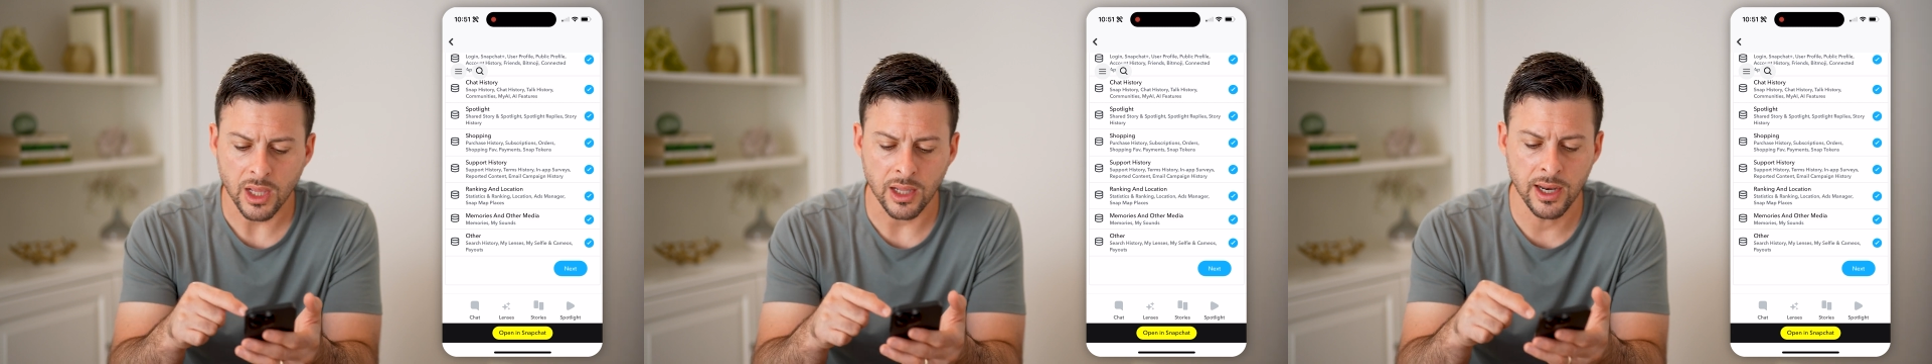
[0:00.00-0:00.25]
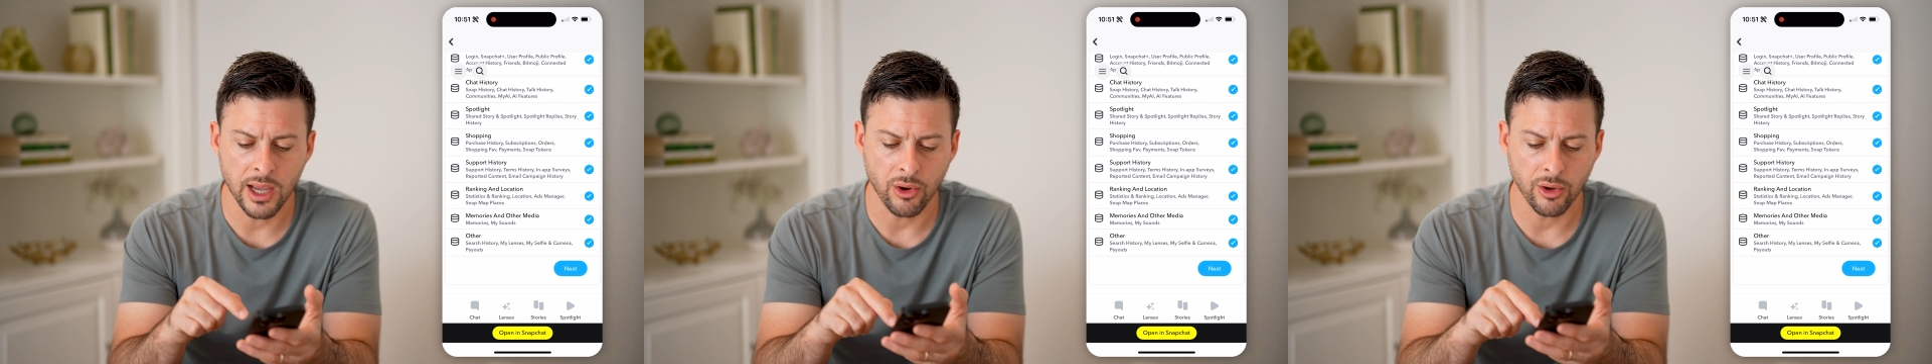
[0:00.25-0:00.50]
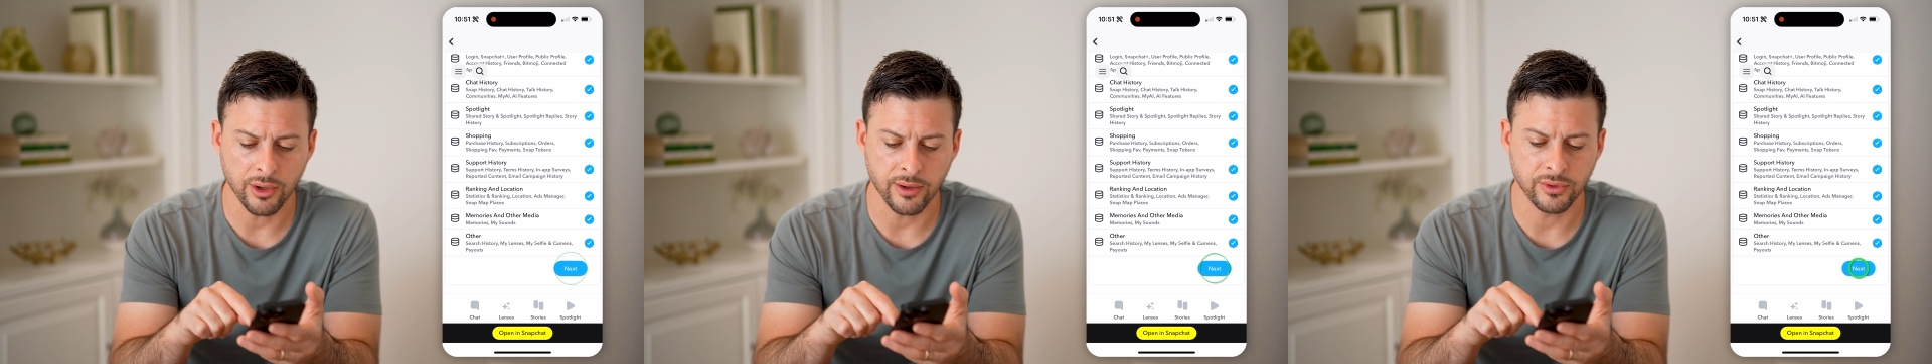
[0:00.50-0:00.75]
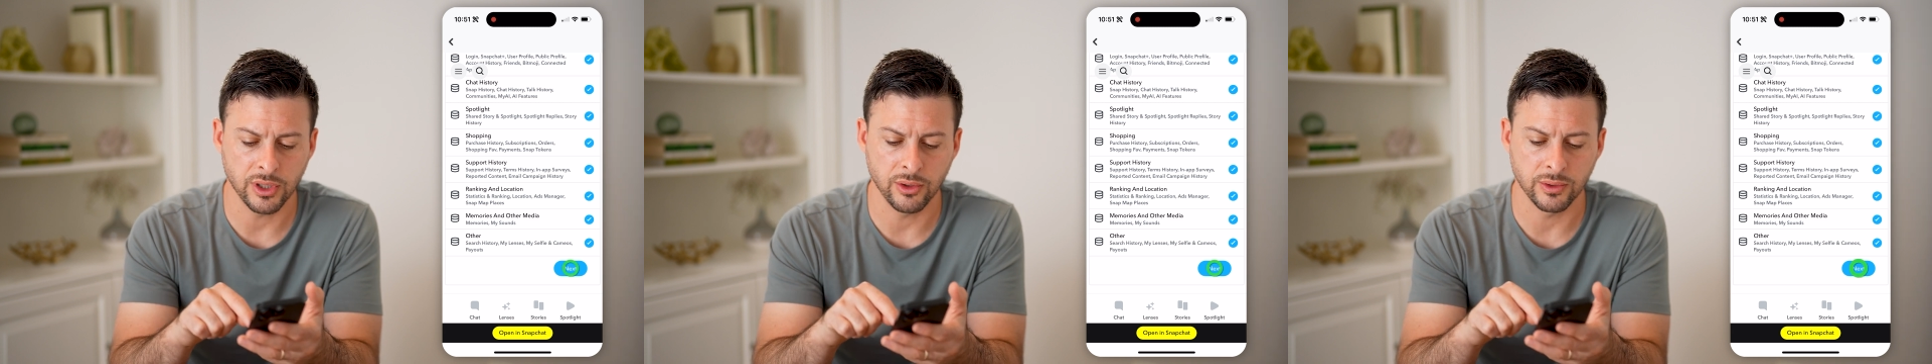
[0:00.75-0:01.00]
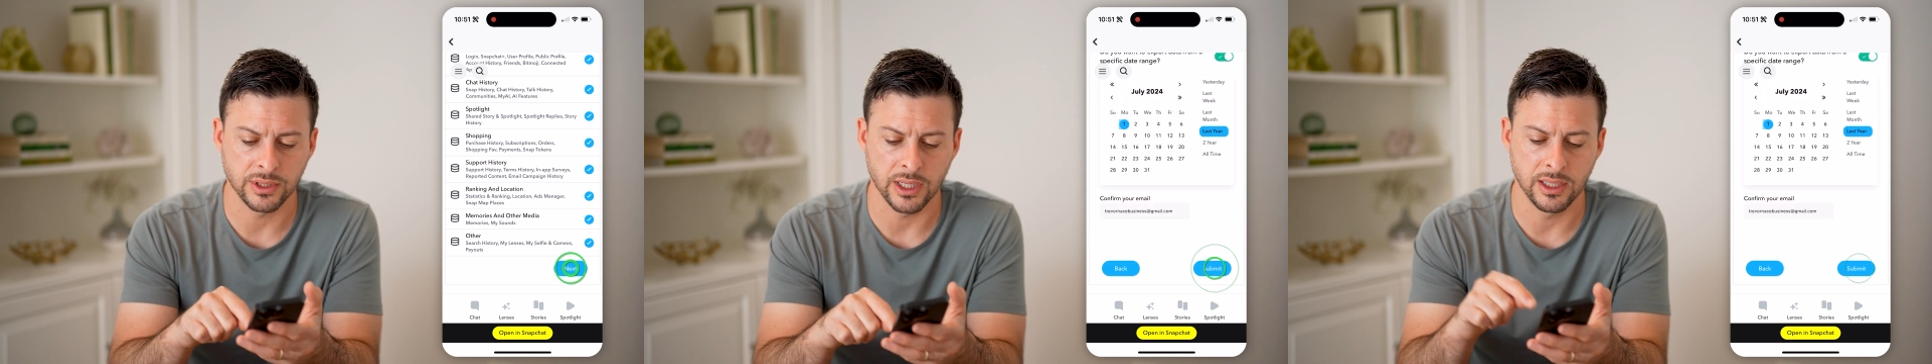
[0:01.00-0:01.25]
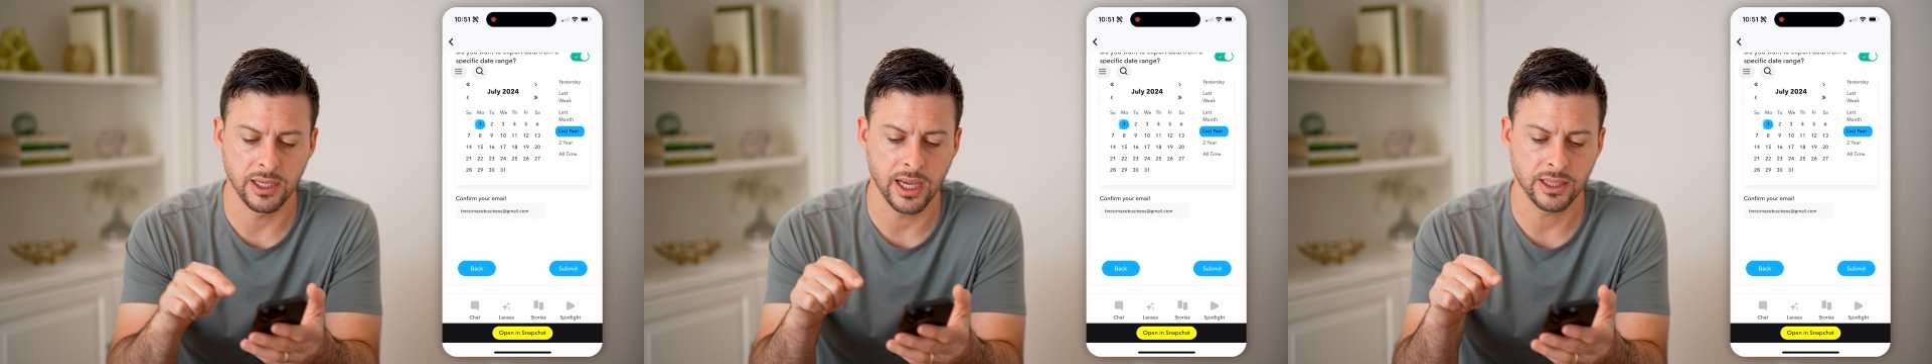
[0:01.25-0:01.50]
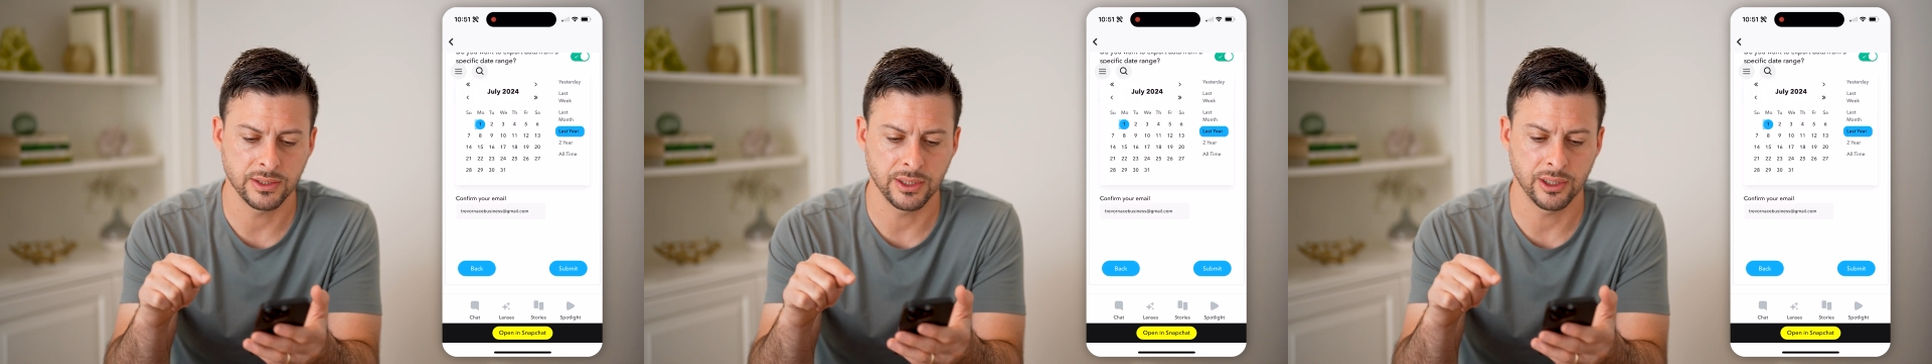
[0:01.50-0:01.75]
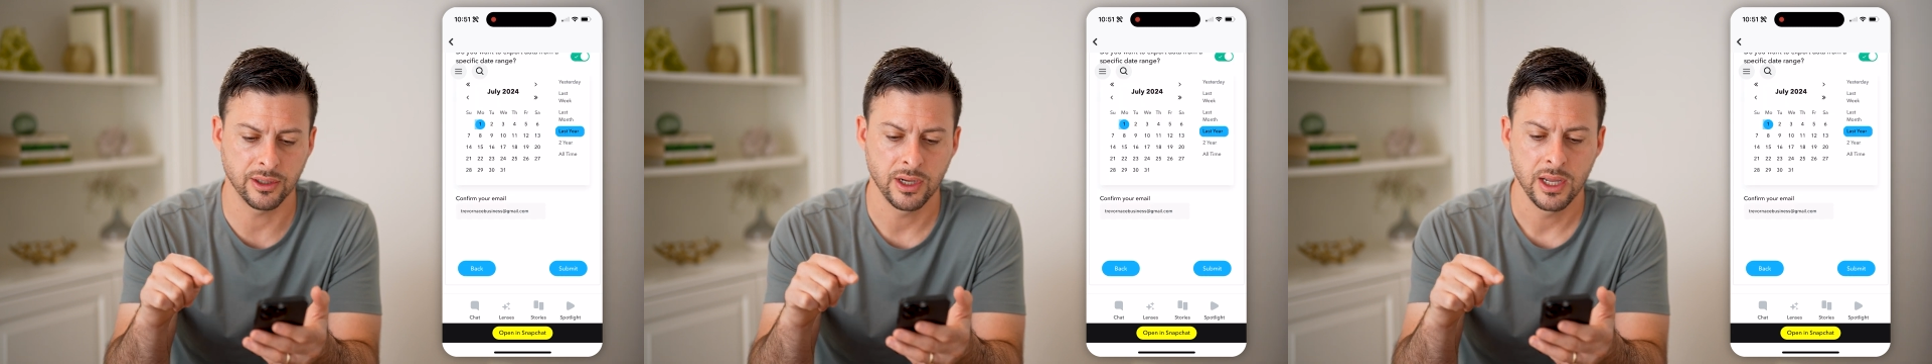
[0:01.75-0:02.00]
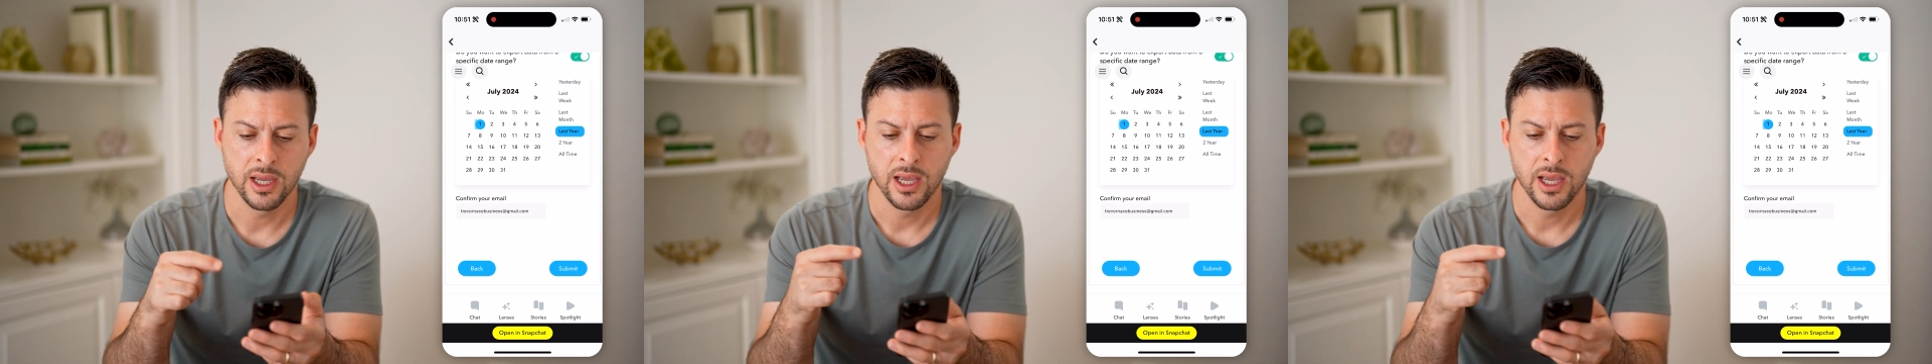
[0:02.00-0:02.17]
Now, all you have to do is hit next here,